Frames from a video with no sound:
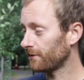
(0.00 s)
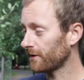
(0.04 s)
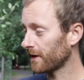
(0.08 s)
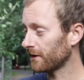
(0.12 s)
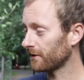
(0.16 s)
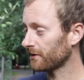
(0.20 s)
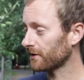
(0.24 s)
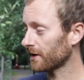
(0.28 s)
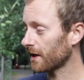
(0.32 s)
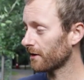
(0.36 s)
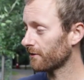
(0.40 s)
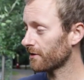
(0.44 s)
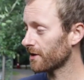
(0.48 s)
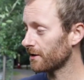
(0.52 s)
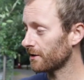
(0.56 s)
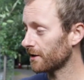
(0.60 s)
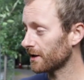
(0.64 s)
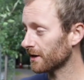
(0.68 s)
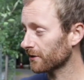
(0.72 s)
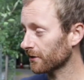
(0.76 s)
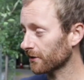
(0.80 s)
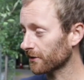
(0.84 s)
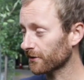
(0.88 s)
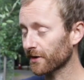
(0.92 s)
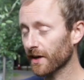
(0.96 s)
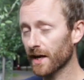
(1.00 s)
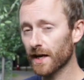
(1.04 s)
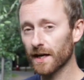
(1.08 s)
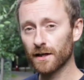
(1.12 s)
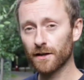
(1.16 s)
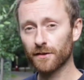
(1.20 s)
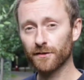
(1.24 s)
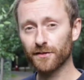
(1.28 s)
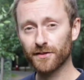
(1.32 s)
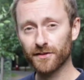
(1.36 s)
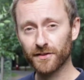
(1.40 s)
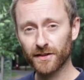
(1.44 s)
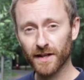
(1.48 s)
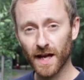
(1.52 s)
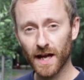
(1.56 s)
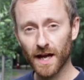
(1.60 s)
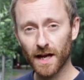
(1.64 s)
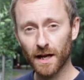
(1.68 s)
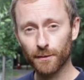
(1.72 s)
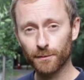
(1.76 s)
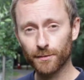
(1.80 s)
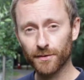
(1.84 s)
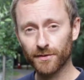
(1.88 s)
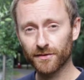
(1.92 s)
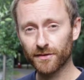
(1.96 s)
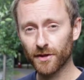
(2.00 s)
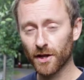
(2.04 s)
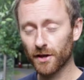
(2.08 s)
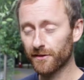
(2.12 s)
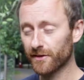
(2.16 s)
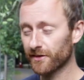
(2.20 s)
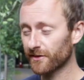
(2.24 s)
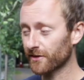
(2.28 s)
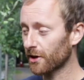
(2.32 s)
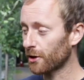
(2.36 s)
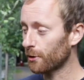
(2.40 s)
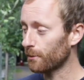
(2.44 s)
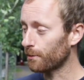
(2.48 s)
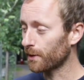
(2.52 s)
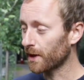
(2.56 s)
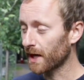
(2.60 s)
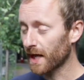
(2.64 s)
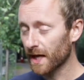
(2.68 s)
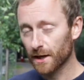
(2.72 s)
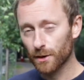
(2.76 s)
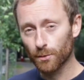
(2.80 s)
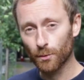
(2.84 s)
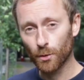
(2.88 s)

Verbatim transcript: there's uh, very little sign of scab so there's no black